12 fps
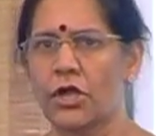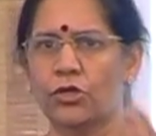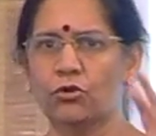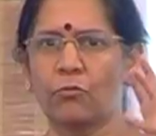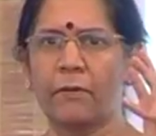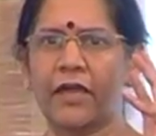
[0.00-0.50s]

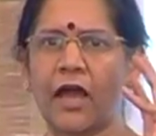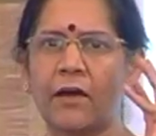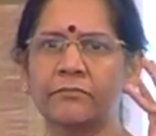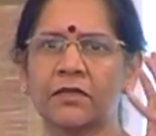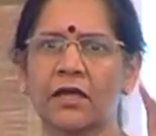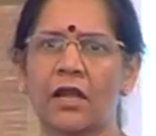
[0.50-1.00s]
to
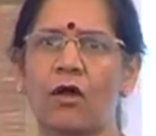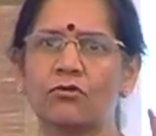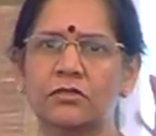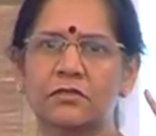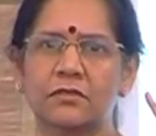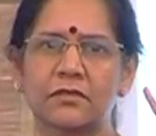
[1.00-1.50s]
become the
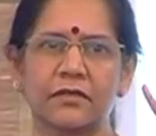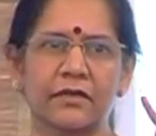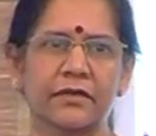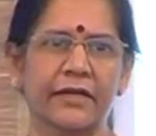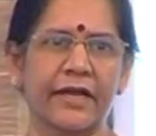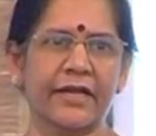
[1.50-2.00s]
cloud
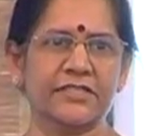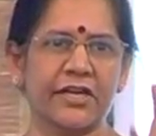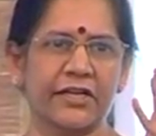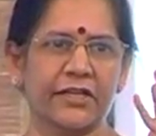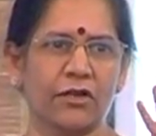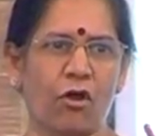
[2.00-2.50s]
data
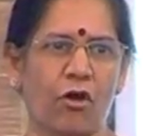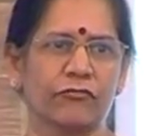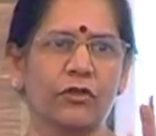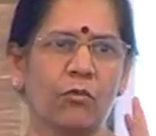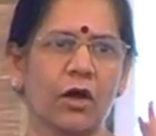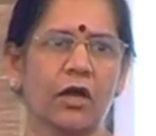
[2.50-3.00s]
center of
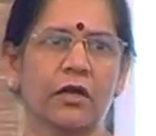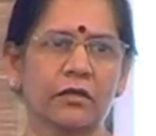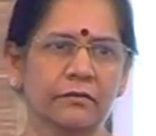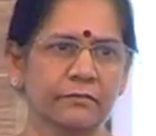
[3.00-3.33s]
the world.